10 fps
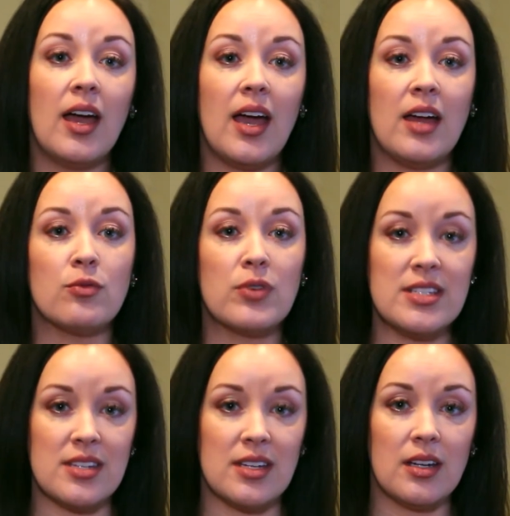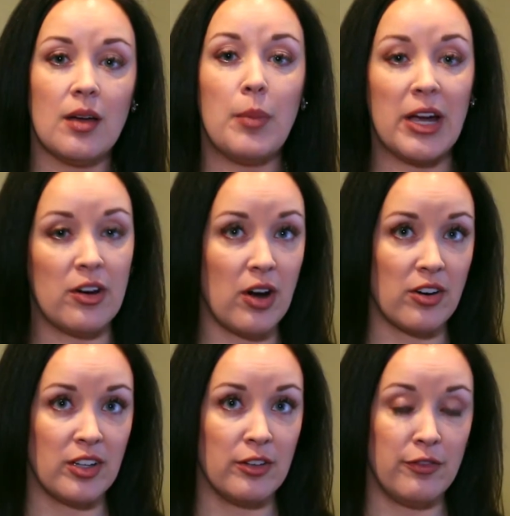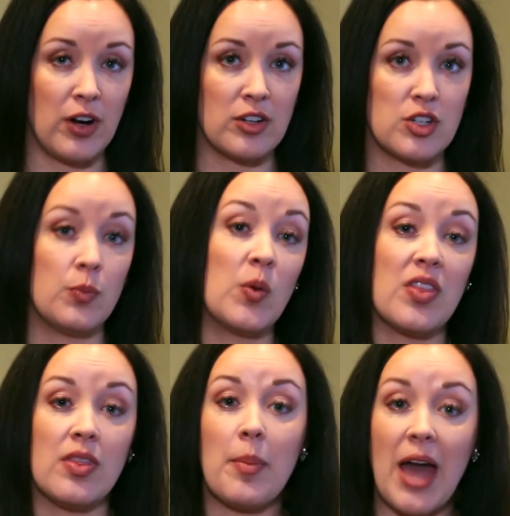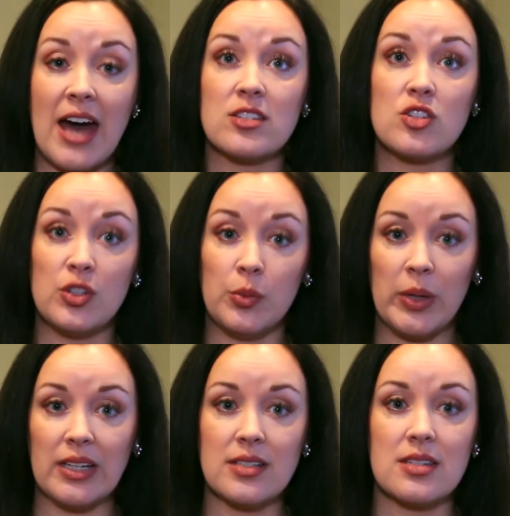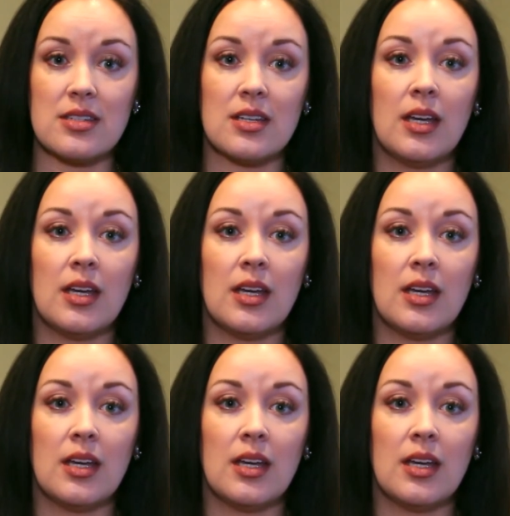and recent myocardial infarction within the past 2 weeks.